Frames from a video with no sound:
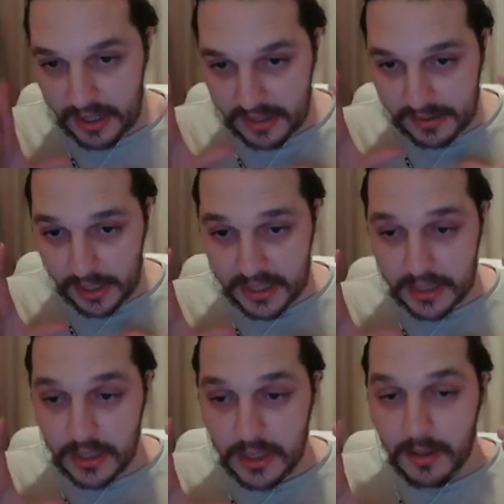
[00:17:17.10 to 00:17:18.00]
is
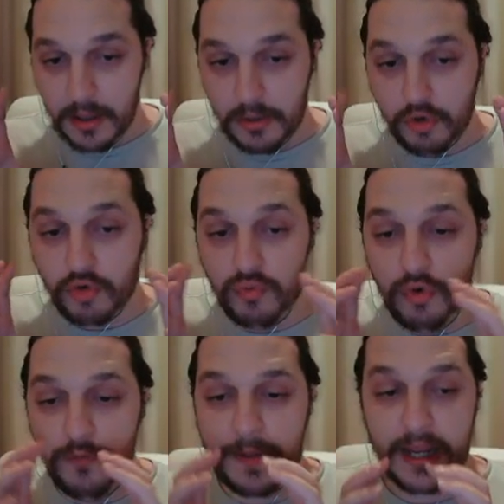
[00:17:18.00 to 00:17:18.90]
like
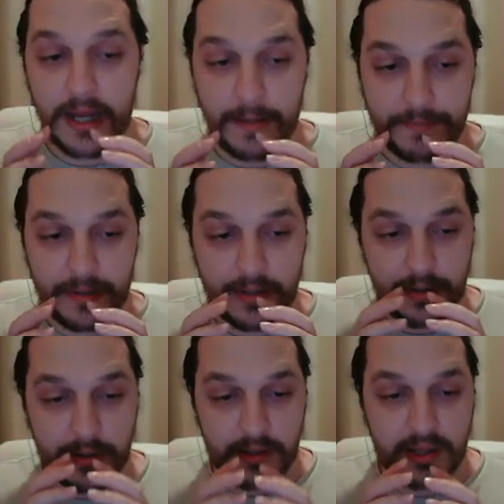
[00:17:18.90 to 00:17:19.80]
grouping up
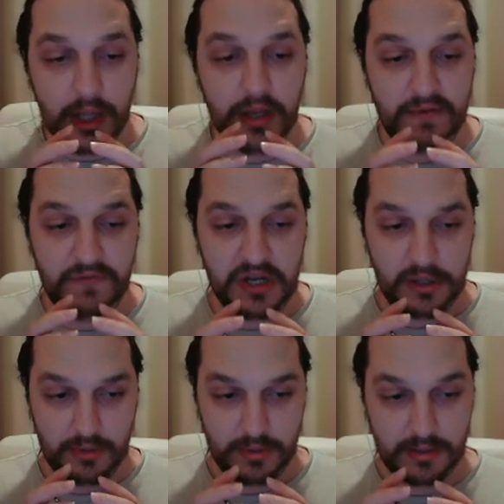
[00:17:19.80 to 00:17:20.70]
certain
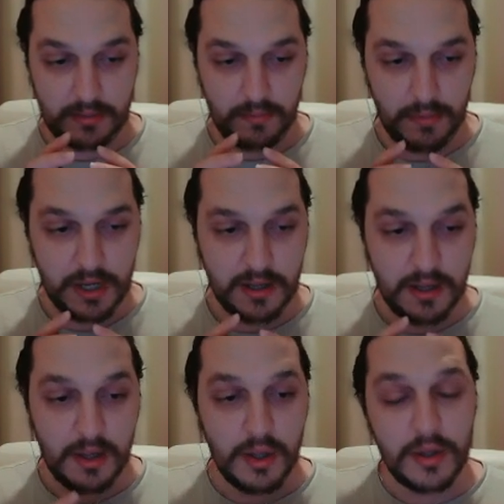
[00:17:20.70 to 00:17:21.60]
videos, right?
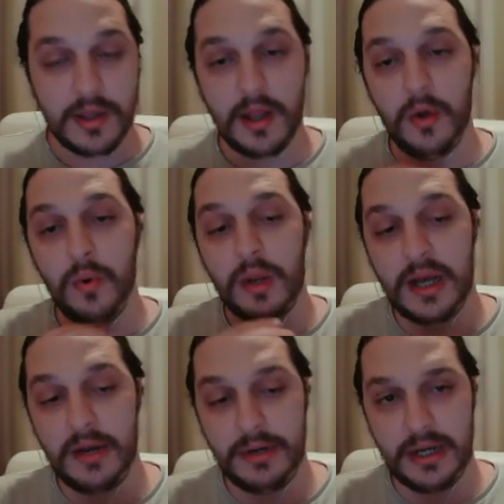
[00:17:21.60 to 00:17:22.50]
So
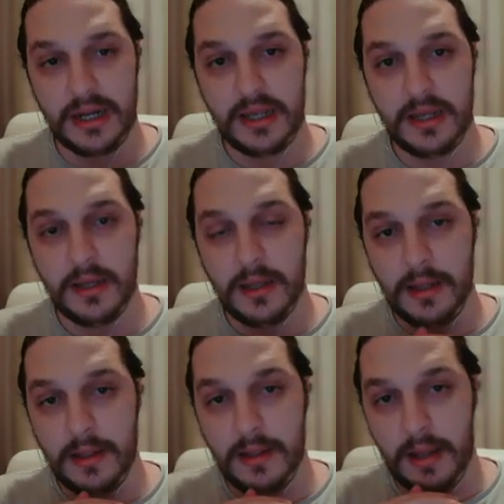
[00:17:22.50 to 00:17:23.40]
currently,
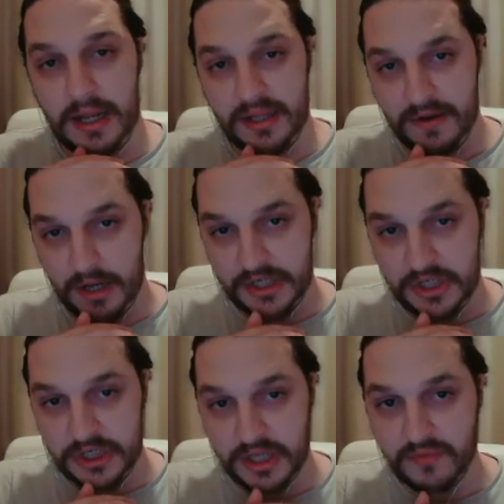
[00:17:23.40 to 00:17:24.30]
I
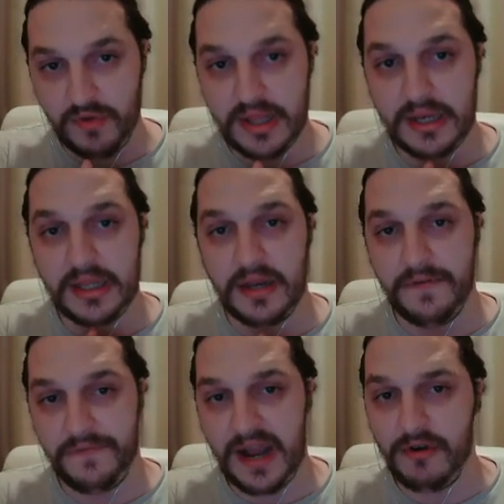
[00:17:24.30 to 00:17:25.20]
just recently done
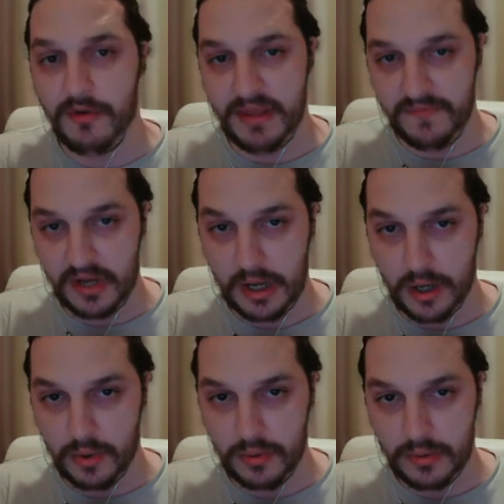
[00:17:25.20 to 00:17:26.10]
a Faramir
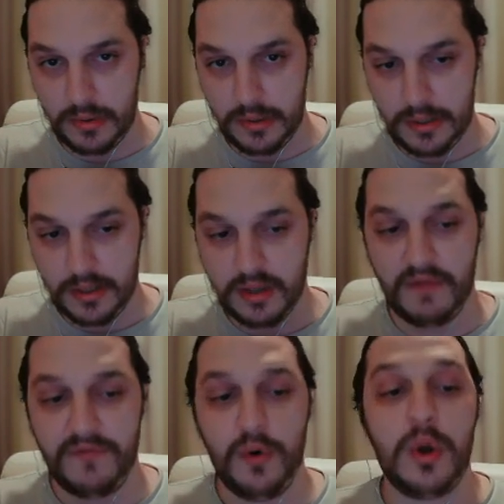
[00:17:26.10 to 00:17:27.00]
video, so
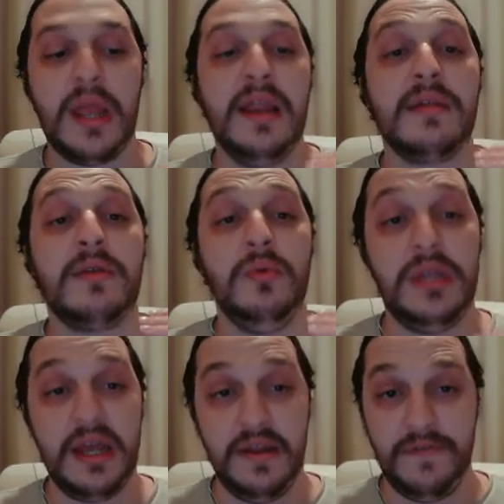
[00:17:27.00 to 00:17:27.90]
I thought, okay, let's do
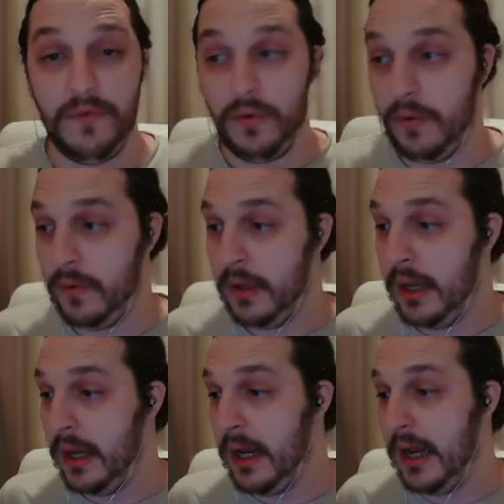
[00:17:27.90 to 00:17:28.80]
Denethor,
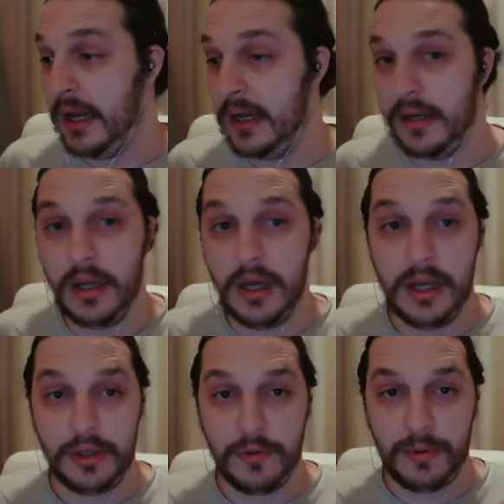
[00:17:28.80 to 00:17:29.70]
and then
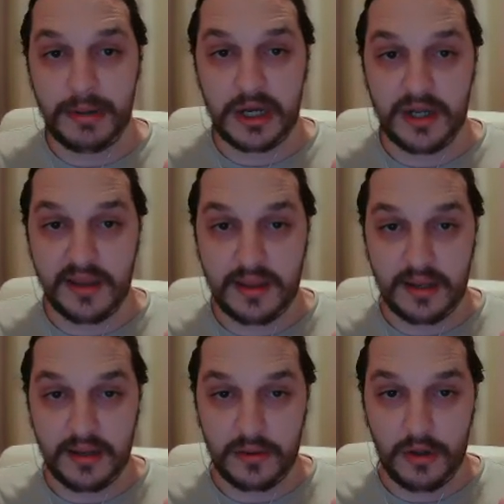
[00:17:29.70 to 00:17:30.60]
you probably can't
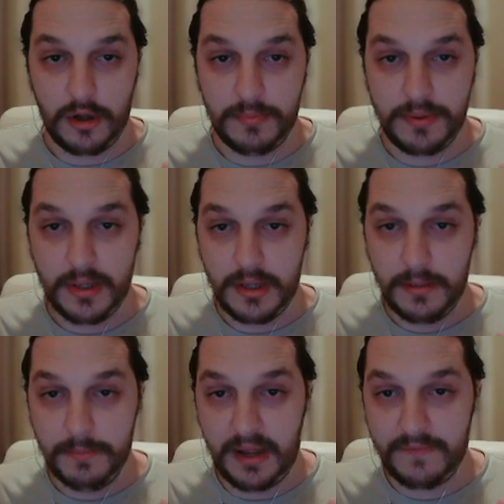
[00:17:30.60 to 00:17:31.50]
see at the top,
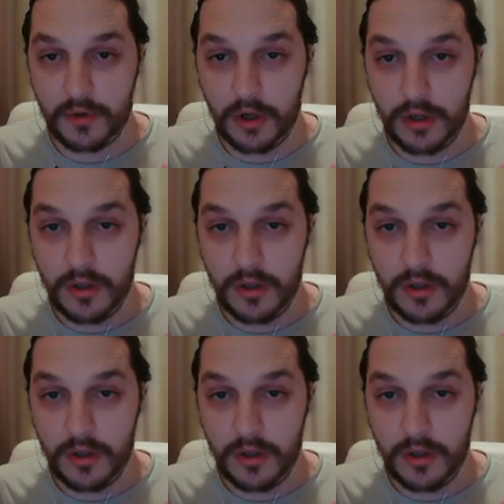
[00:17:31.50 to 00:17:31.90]
but I've got